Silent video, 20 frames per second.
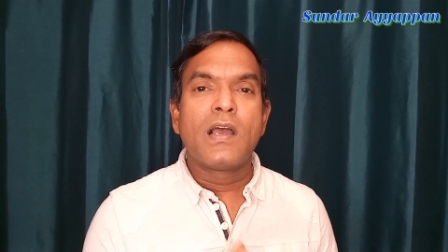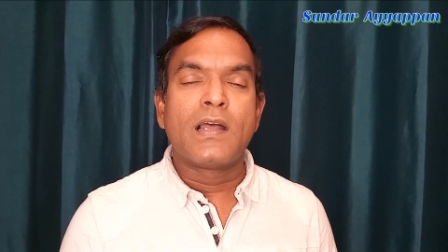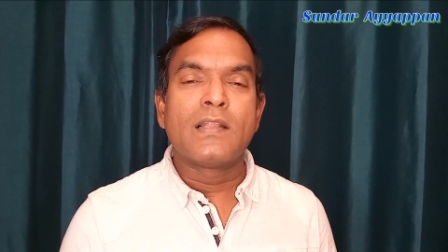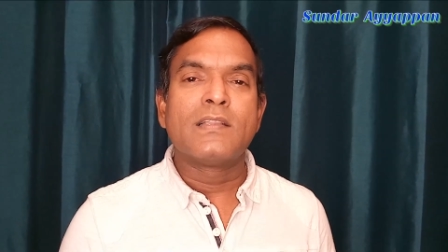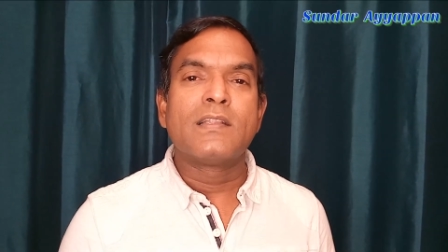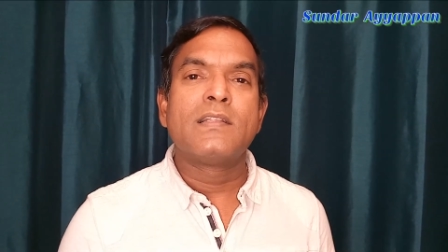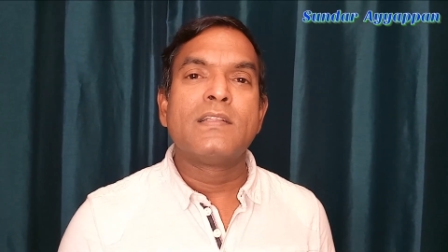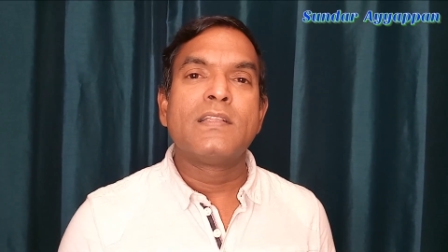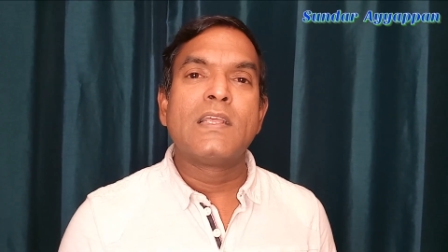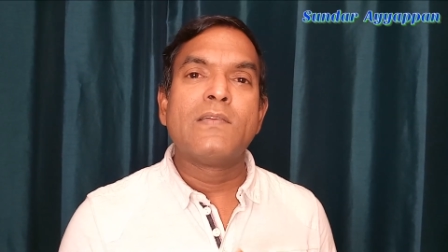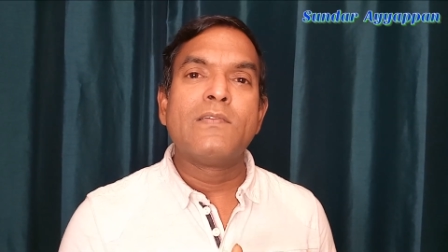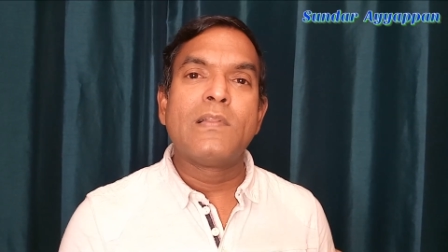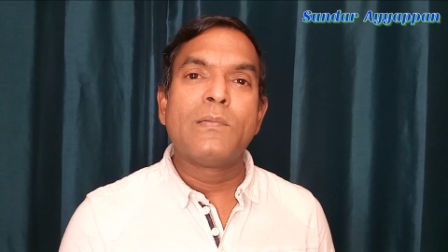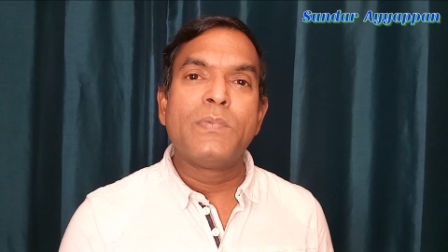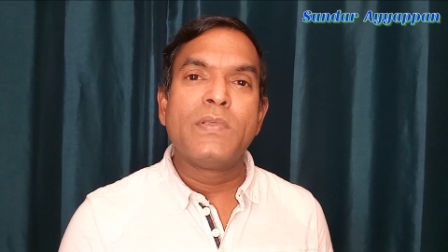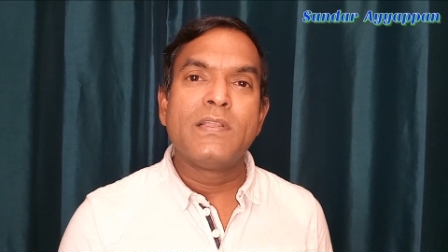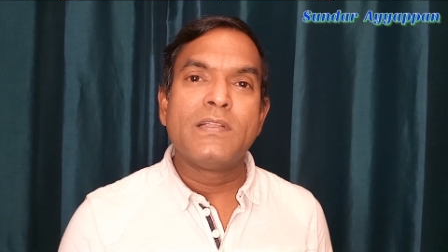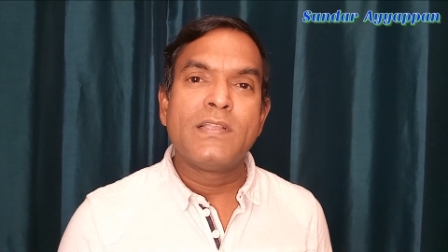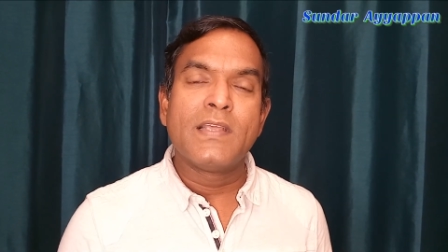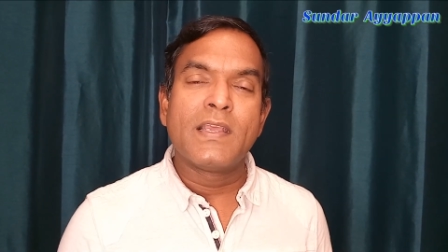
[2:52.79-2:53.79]
and then they will
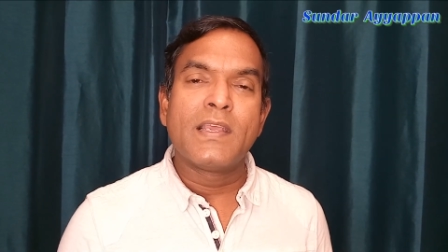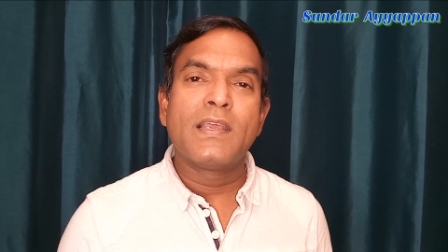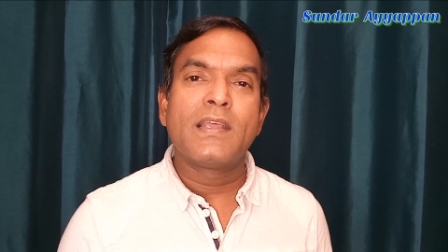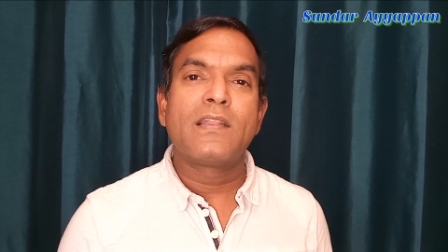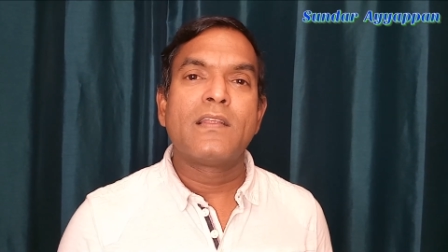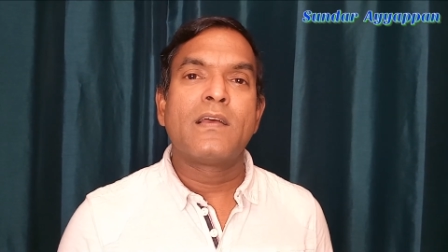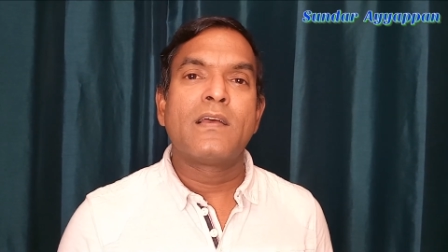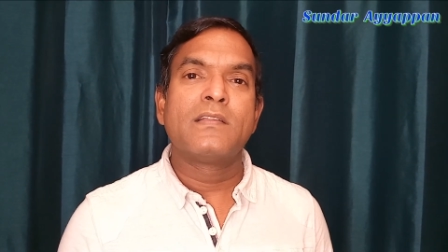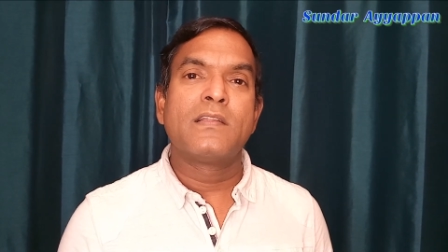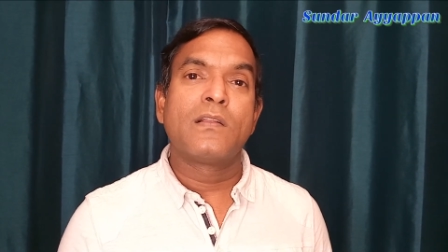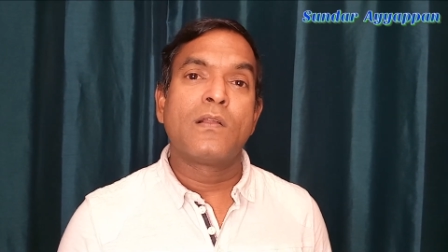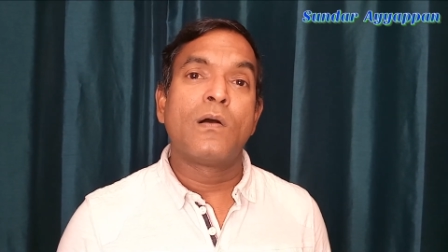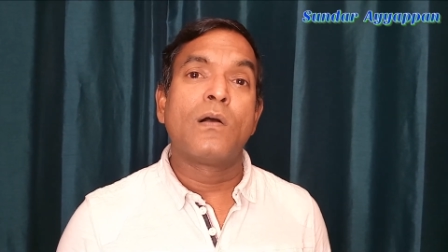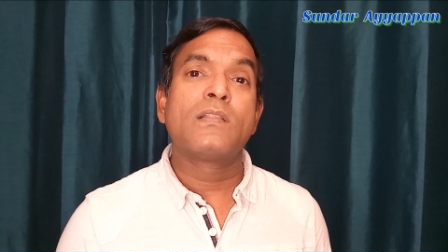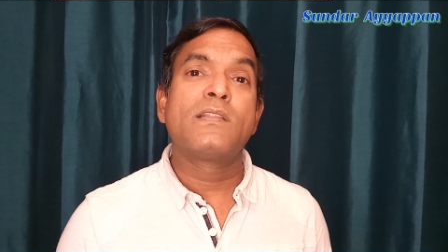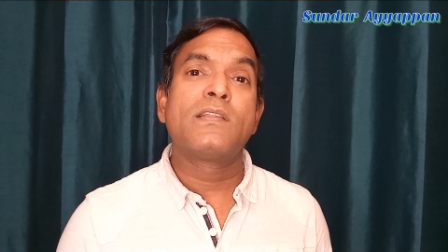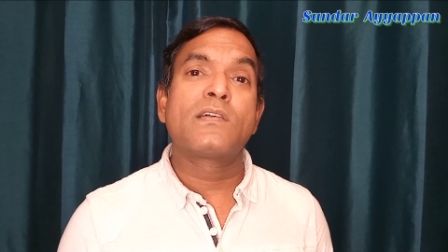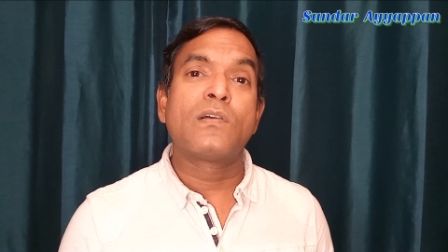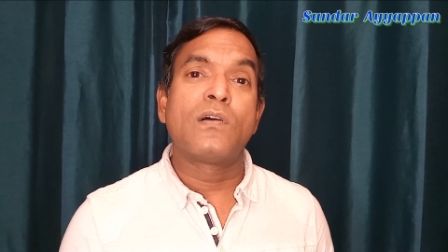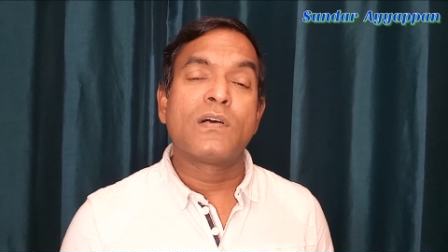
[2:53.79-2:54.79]
be there, and then
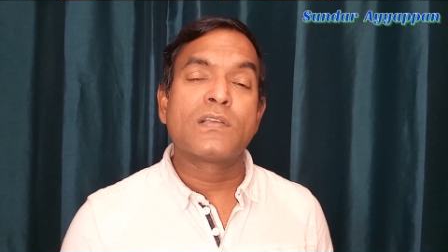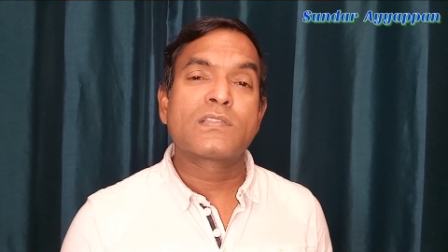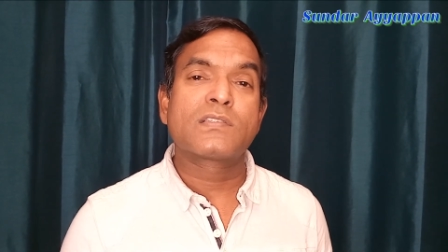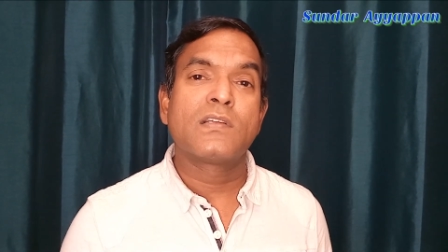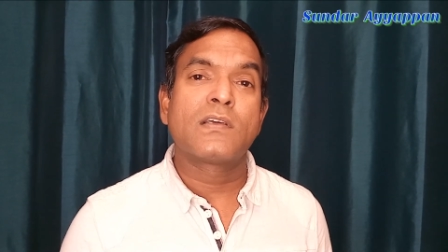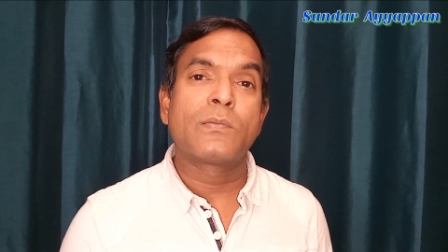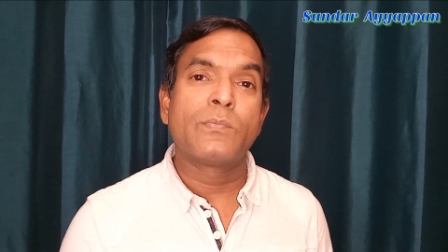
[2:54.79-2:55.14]
all the costs